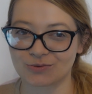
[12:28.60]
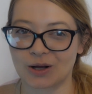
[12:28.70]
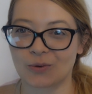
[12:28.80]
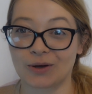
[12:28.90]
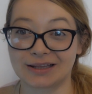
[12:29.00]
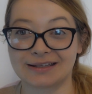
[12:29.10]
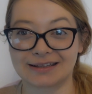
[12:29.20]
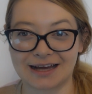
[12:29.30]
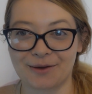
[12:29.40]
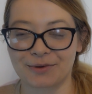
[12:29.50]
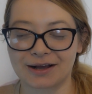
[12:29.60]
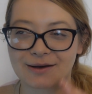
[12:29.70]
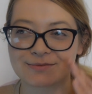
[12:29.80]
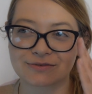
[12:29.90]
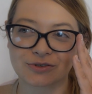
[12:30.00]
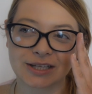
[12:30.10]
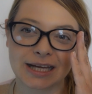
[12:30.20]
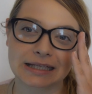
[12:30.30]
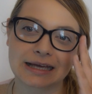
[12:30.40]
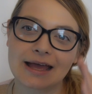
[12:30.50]
well when the time comes for
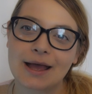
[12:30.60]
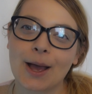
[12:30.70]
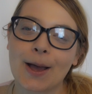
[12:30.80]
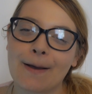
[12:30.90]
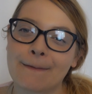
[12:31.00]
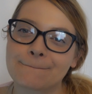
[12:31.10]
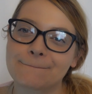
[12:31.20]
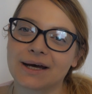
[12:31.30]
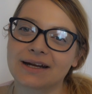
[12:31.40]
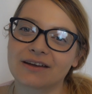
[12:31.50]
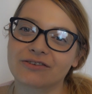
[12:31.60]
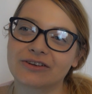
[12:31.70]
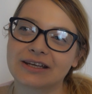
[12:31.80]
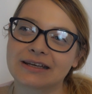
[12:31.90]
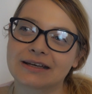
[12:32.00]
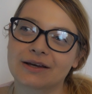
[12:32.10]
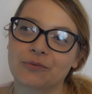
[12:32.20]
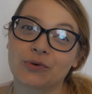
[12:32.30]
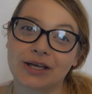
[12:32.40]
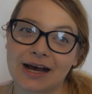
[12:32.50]
that. But I think
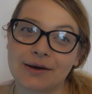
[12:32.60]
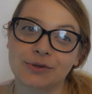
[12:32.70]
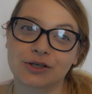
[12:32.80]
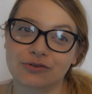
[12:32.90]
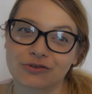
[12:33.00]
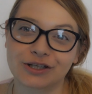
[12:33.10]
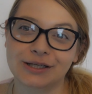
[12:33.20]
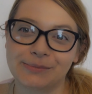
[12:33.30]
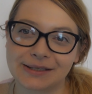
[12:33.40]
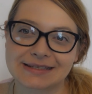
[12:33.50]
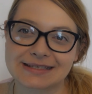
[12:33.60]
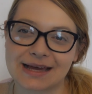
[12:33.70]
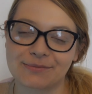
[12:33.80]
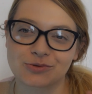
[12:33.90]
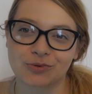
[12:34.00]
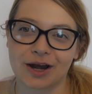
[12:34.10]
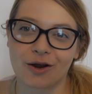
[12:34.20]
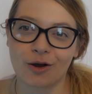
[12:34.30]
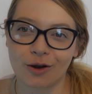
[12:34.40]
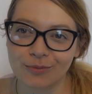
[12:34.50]
we coming really big steps. We
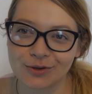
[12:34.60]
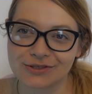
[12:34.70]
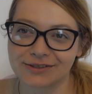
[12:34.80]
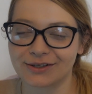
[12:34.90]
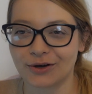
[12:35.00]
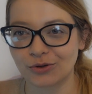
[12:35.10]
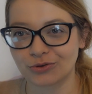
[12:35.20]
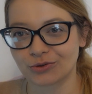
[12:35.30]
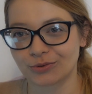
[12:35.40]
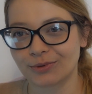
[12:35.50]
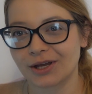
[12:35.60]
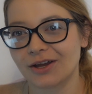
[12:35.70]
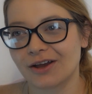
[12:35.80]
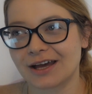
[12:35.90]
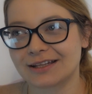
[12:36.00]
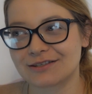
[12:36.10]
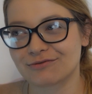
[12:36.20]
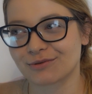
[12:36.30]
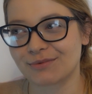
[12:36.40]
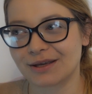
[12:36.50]
are almost in the autumn, at least
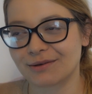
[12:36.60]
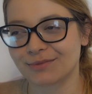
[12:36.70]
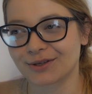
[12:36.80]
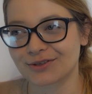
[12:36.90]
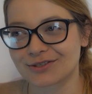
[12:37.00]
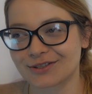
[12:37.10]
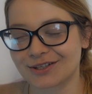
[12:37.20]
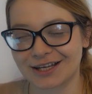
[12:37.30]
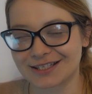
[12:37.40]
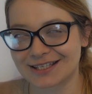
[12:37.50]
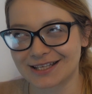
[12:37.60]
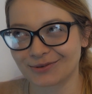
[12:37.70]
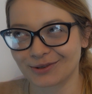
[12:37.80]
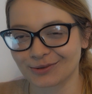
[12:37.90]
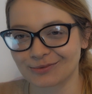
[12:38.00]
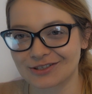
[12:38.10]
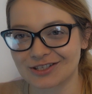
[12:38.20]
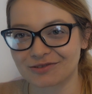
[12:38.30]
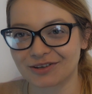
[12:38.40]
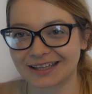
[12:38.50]
for me, because as I said, autumn is
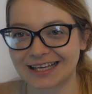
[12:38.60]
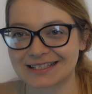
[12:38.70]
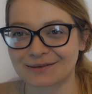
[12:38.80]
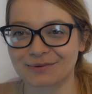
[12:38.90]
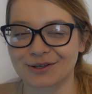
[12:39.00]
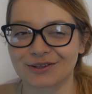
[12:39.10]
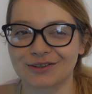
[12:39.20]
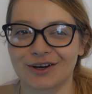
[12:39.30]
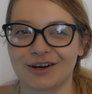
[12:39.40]
just fantastic period